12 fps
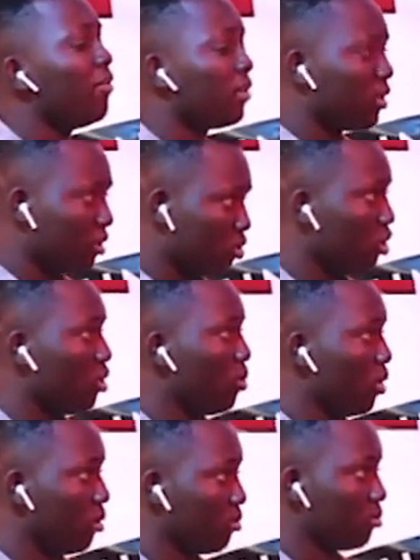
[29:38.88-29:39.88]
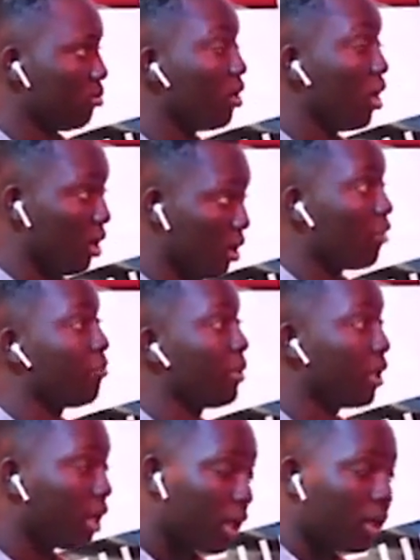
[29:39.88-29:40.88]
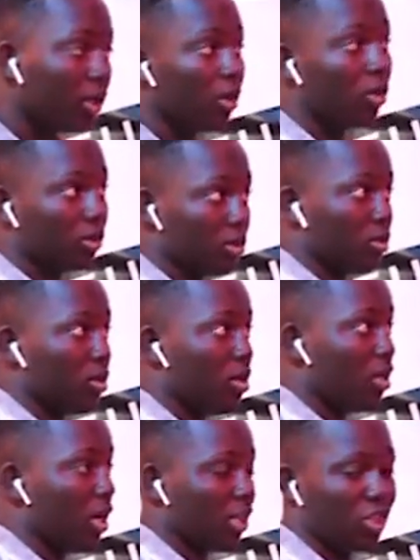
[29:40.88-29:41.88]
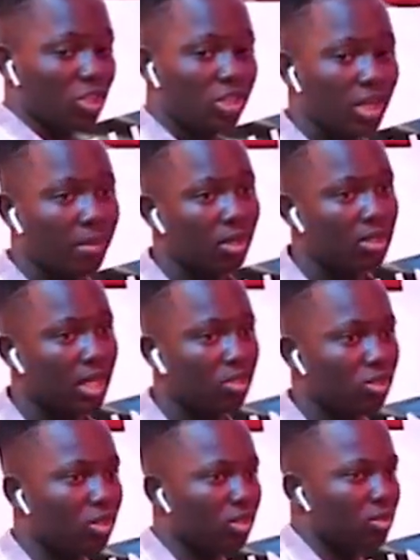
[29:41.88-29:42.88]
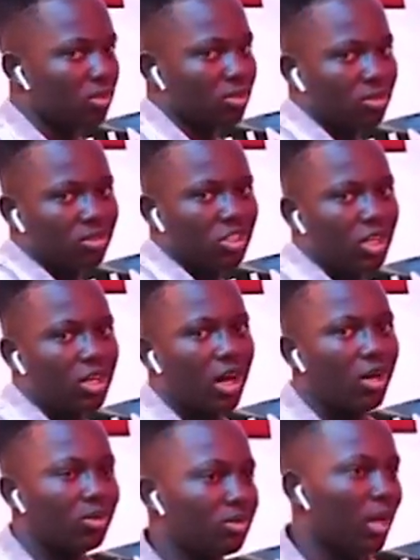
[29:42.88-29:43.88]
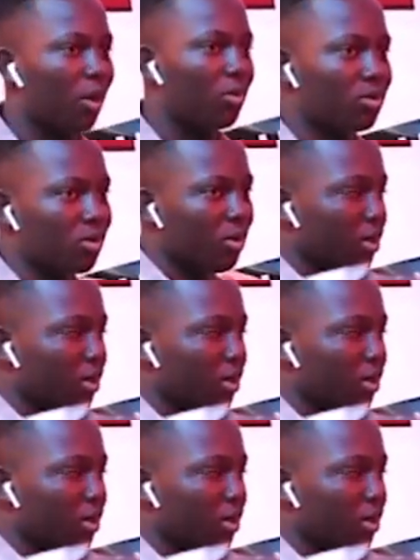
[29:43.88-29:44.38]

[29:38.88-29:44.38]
Yeah, and I've been gaining a lot. I just came outside to just check out how it's